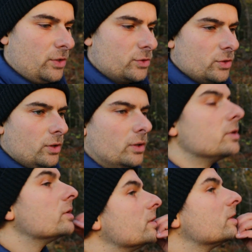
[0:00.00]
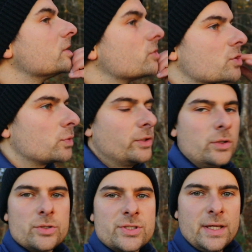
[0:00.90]
So it's just one of
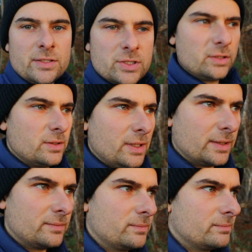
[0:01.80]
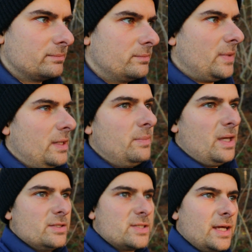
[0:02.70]
those things that it
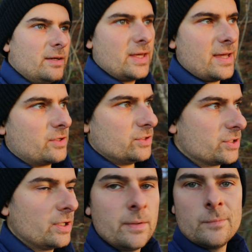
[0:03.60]
made us think there, because